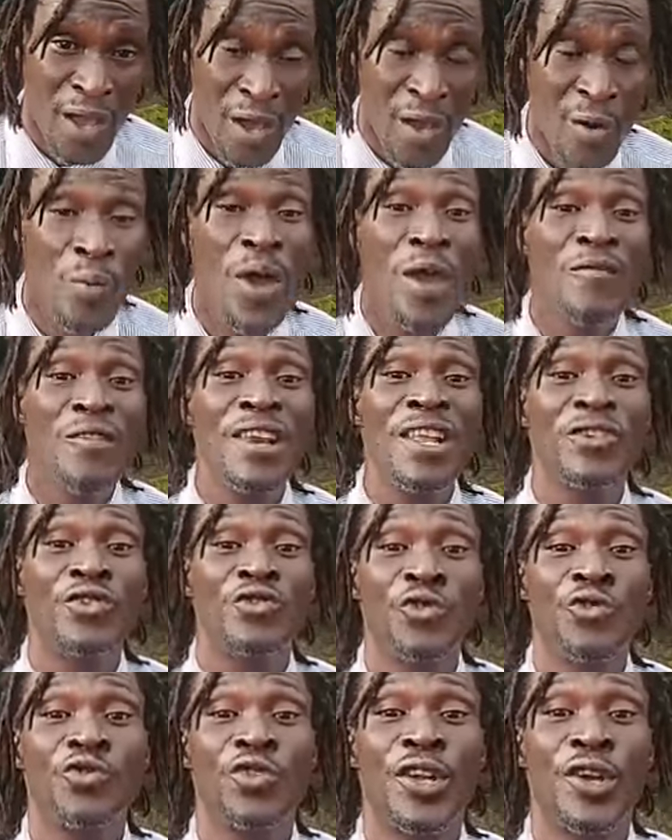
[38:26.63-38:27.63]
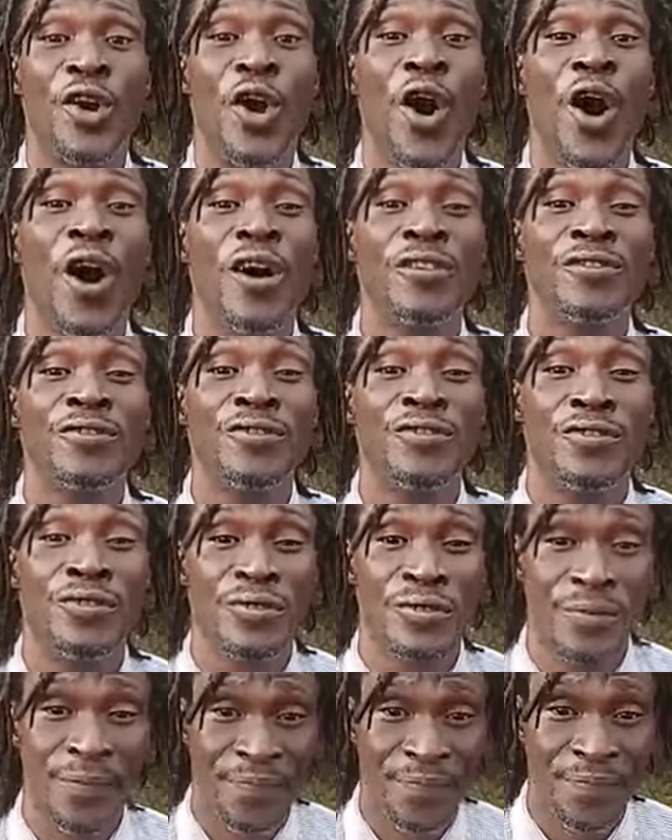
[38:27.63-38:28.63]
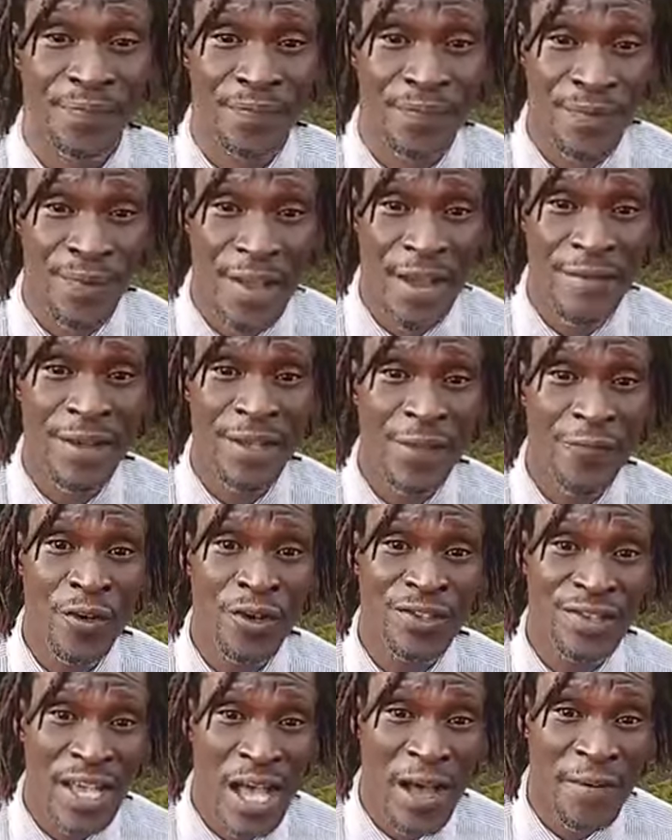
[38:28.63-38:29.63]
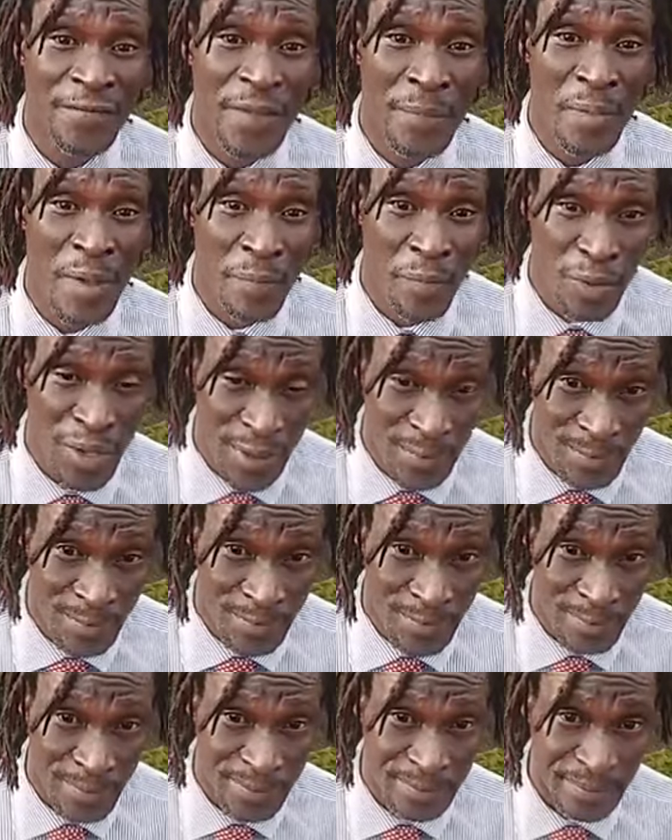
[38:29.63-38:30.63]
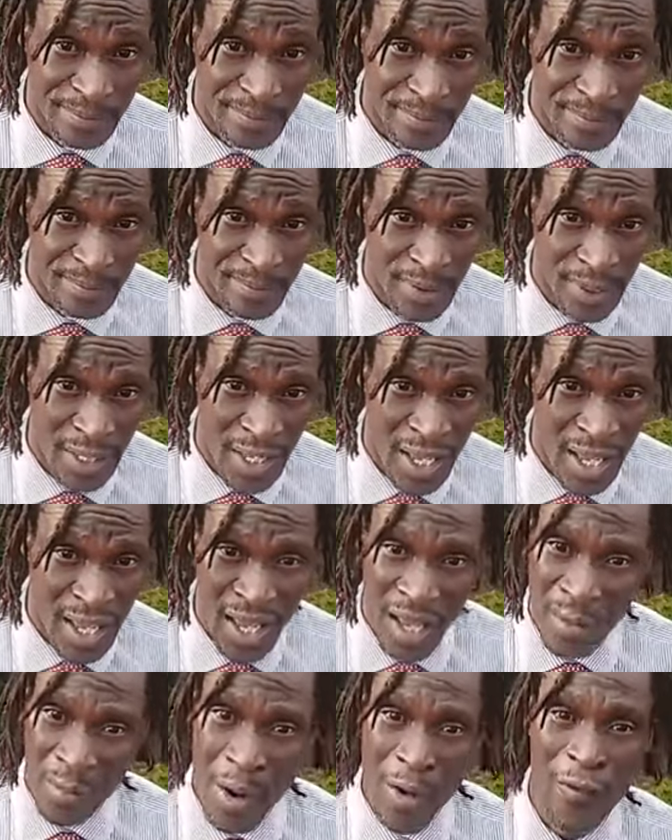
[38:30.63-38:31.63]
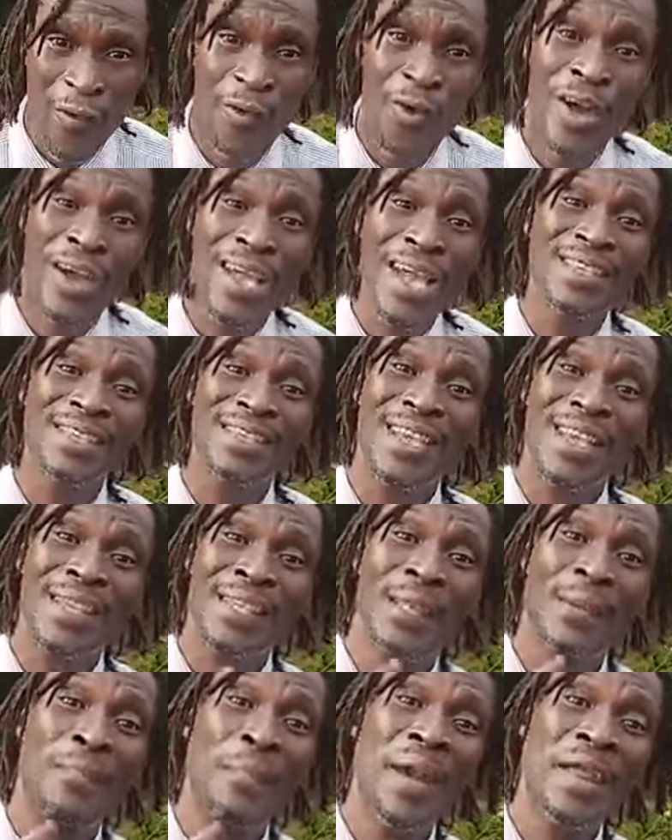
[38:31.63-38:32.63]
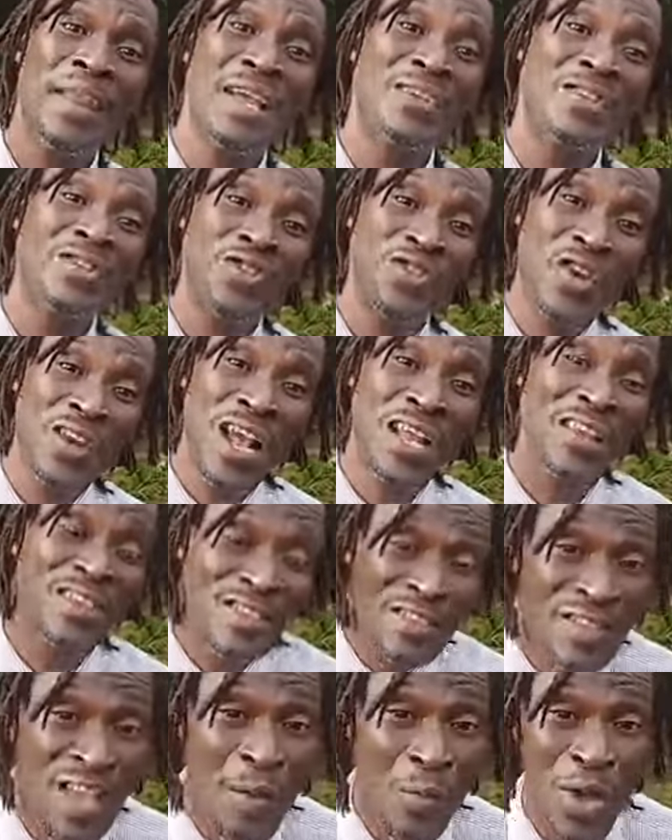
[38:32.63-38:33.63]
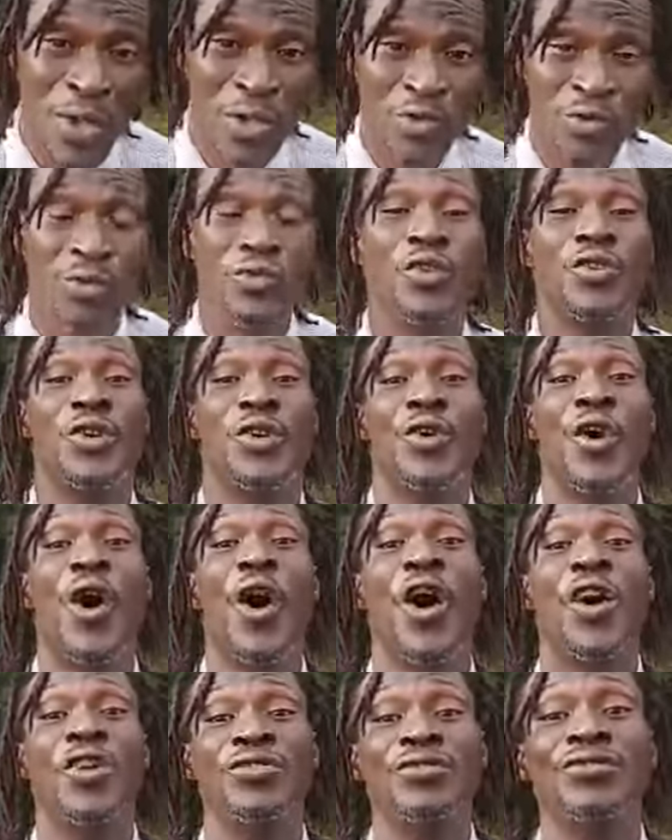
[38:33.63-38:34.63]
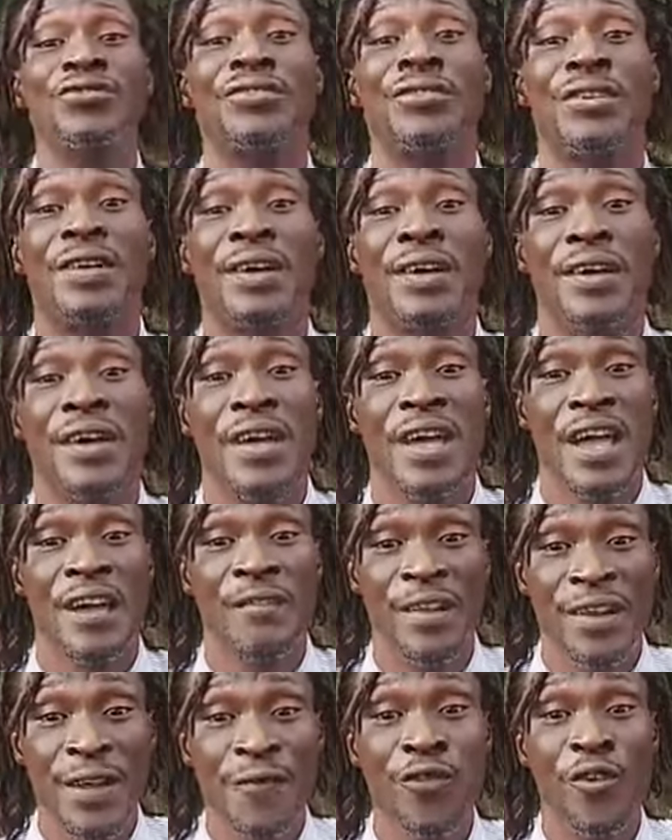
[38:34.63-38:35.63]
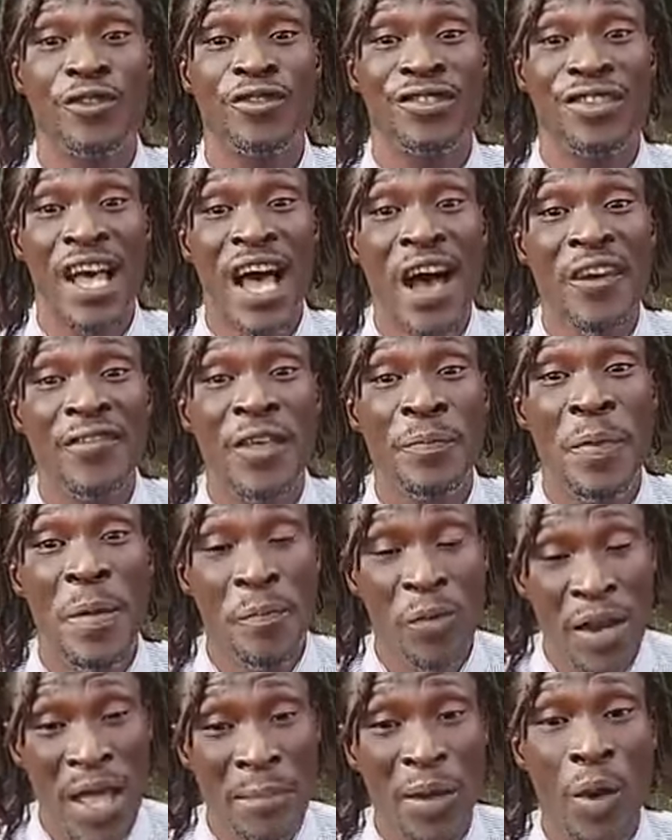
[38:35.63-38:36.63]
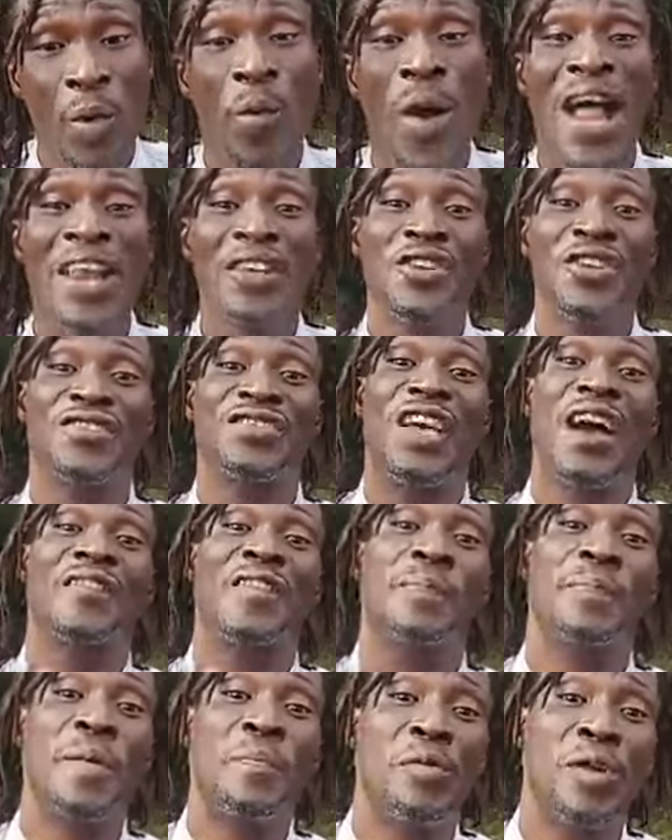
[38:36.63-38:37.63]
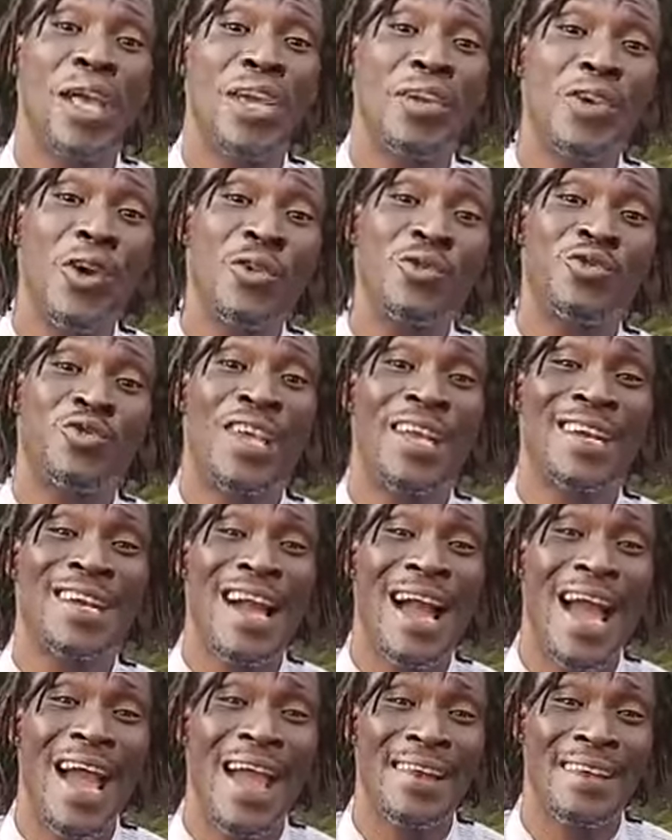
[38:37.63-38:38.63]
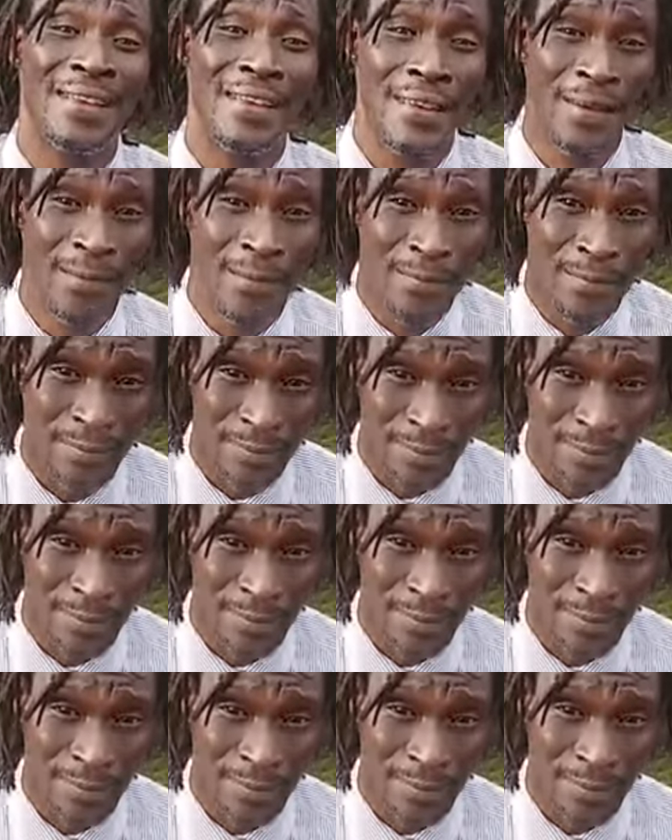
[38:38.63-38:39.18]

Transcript: We're really true to the cause and ready for serve the people them. But if we not get independent journalists them way true to the cause and ready for serve the people there. because why you they serve the people there, You also they guide them.